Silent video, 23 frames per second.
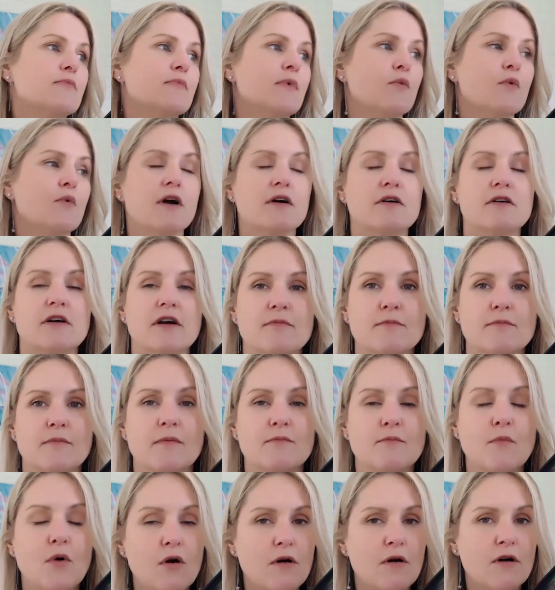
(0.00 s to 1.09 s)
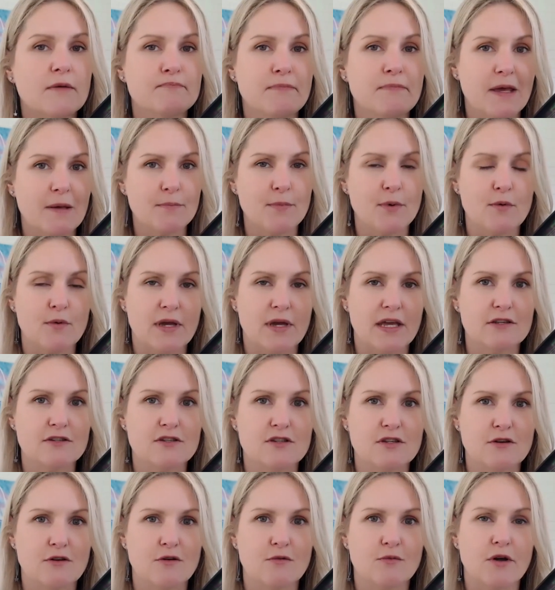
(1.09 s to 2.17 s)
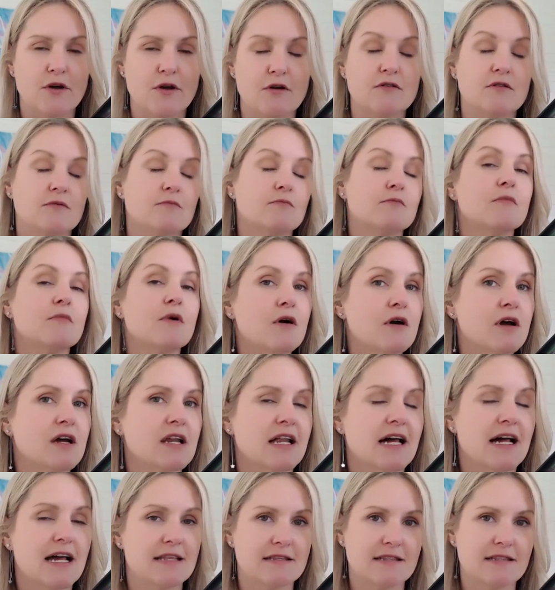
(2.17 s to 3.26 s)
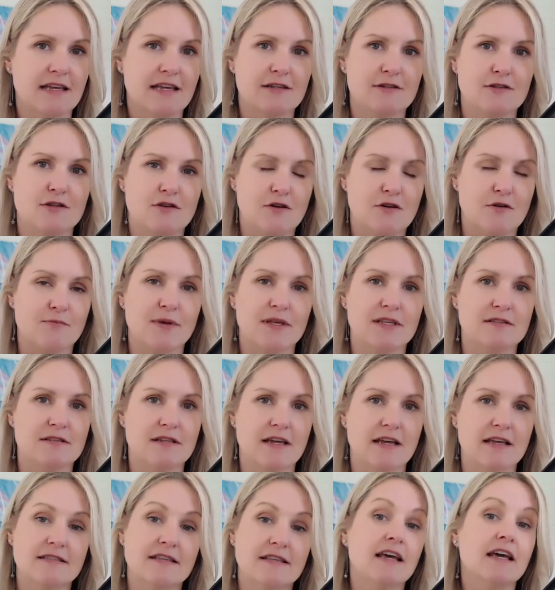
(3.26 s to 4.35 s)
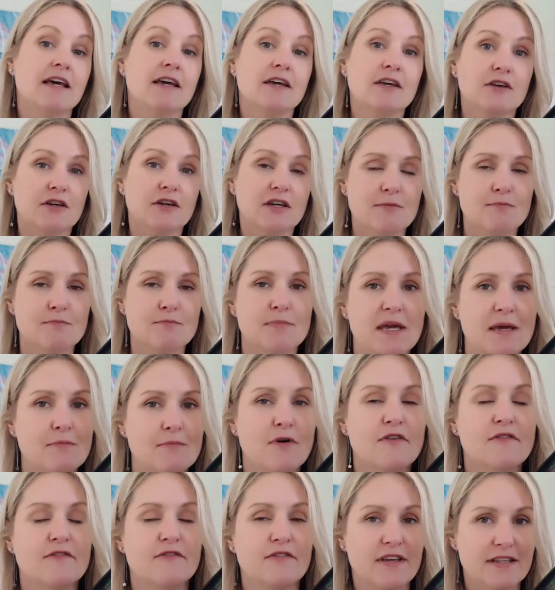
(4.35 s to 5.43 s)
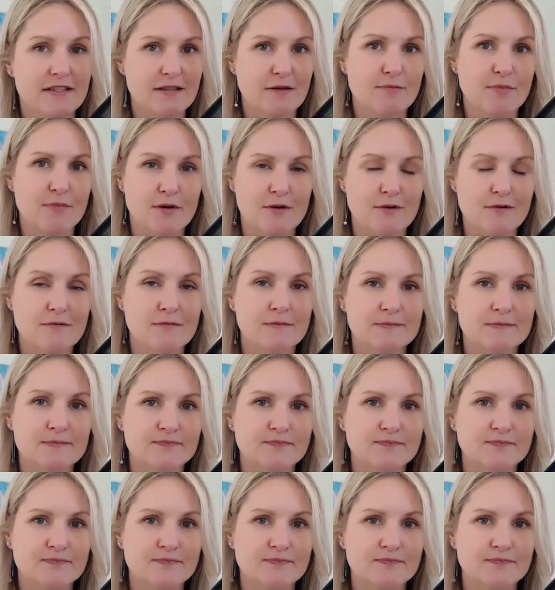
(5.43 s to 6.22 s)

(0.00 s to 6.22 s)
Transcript: welcome more people into your world, more clients into your business. You can be more visible